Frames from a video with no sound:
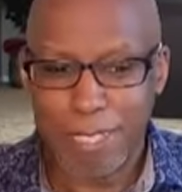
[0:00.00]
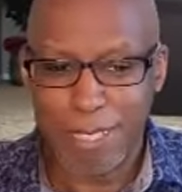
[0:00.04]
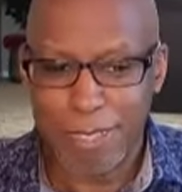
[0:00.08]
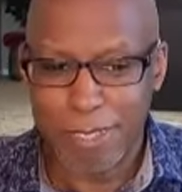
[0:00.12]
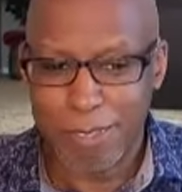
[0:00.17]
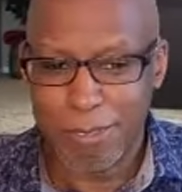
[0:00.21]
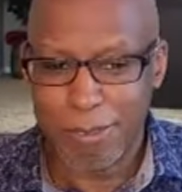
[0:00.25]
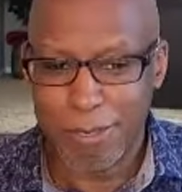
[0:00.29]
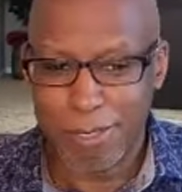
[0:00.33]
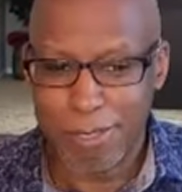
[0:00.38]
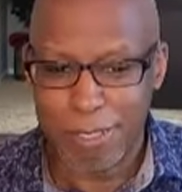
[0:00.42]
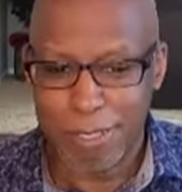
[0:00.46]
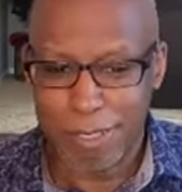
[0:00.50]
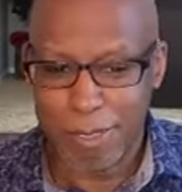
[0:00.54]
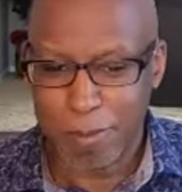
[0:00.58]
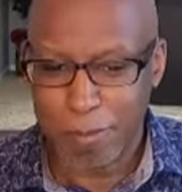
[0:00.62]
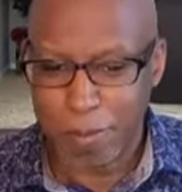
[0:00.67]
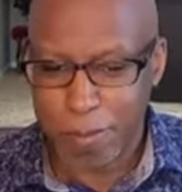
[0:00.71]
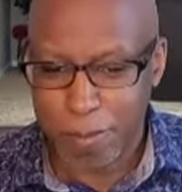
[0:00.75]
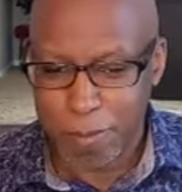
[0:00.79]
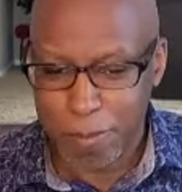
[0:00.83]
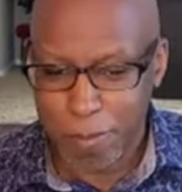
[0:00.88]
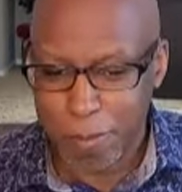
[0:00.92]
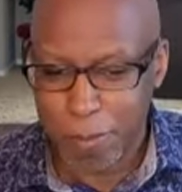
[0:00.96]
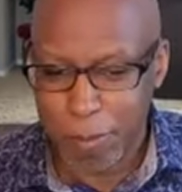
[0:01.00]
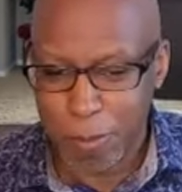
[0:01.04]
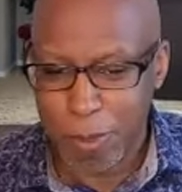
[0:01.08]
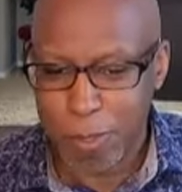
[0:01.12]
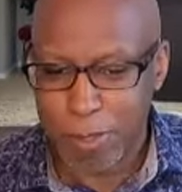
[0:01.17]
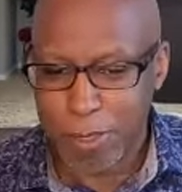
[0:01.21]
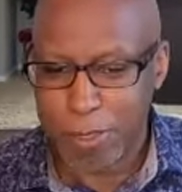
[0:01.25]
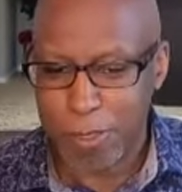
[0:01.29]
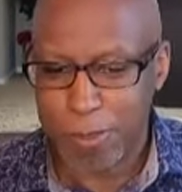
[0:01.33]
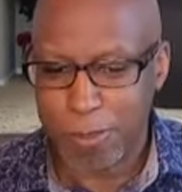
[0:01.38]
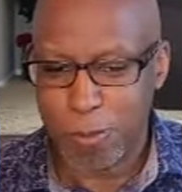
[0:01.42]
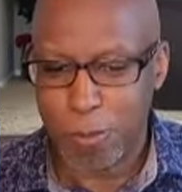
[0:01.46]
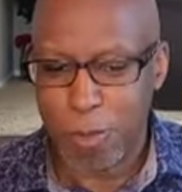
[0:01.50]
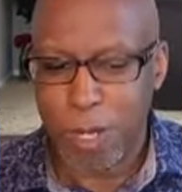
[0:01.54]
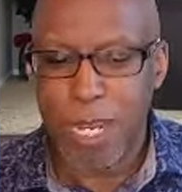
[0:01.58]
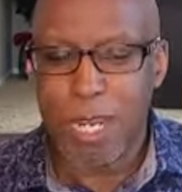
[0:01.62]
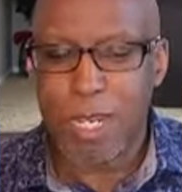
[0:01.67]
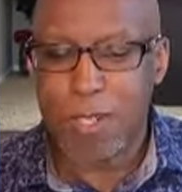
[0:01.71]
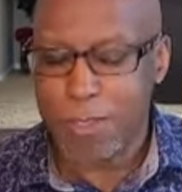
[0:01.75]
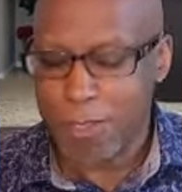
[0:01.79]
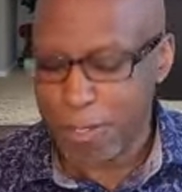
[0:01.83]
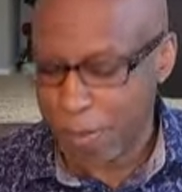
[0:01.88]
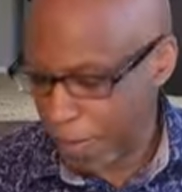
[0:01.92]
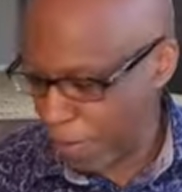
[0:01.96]
That it was
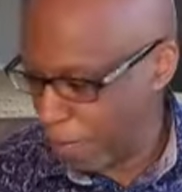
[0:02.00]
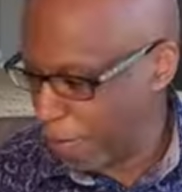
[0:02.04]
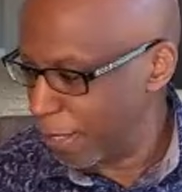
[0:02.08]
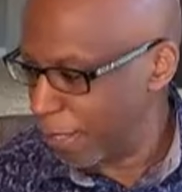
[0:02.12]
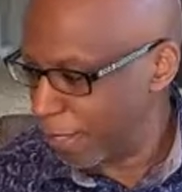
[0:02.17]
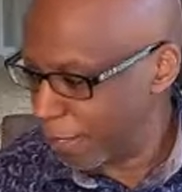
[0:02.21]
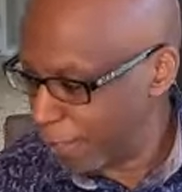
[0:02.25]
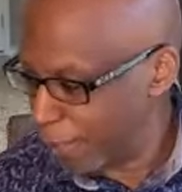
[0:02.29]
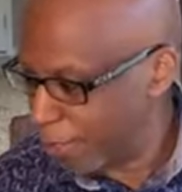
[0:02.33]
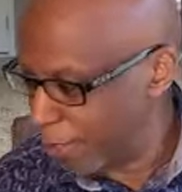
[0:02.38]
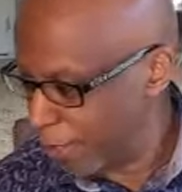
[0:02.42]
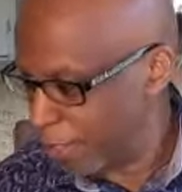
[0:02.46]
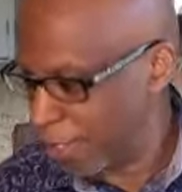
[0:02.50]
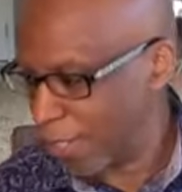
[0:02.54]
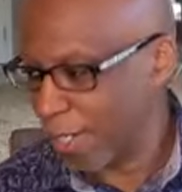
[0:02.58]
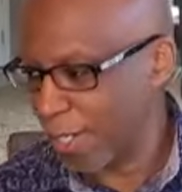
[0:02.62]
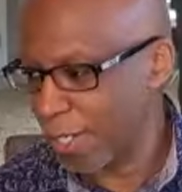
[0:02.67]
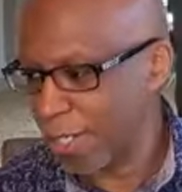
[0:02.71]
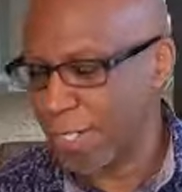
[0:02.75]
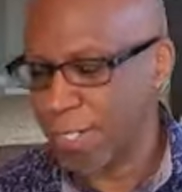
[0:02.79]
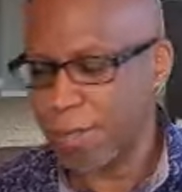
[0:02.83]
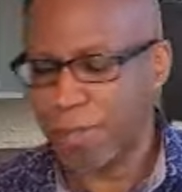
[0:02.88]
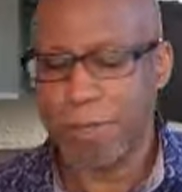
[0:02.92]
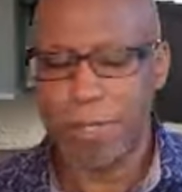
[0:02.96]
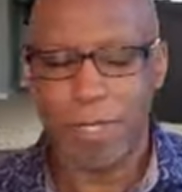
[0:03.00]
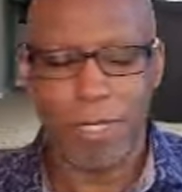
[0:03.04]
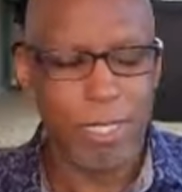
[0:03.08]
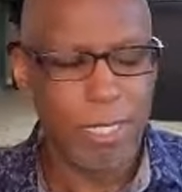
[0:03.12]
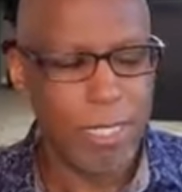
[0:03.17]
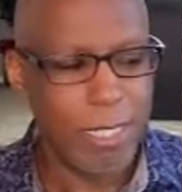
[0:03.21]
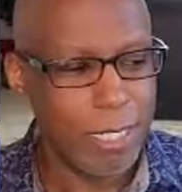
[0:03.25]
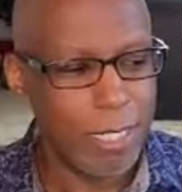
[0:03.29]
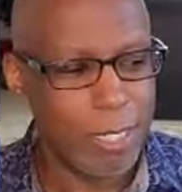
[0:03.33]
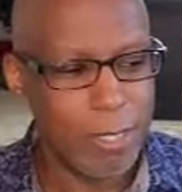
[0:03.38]
why submitting to your husband. Yes.